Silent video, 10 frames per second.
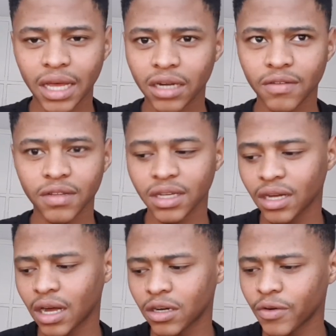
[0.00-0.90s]
end of the
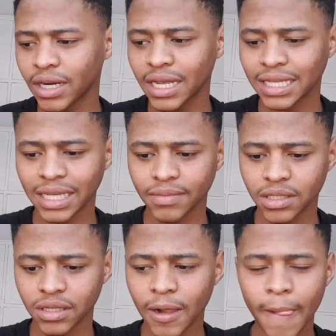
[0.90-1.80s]
year, I'd already
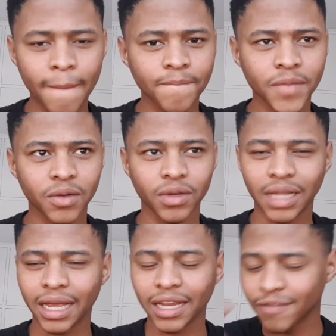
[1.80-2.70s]
exempted,
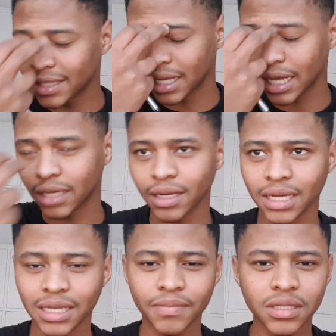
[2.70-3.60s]
like, everything. And
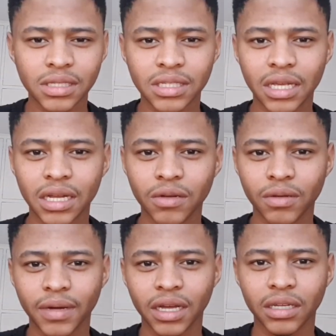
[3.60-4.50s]
exemption is essentially
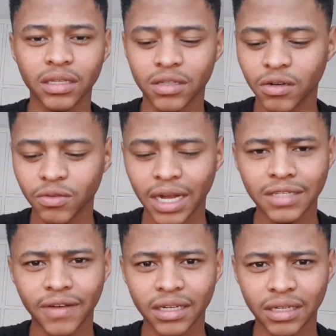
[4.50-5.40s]
whereby you don't
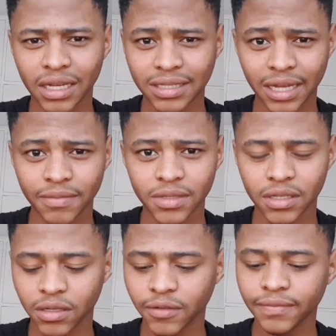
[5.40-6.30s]
write final exams,
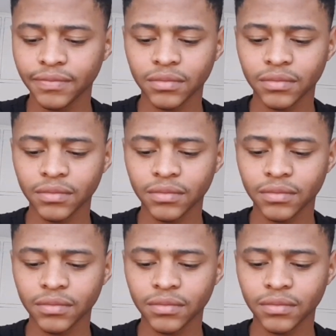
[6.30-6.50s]
you know.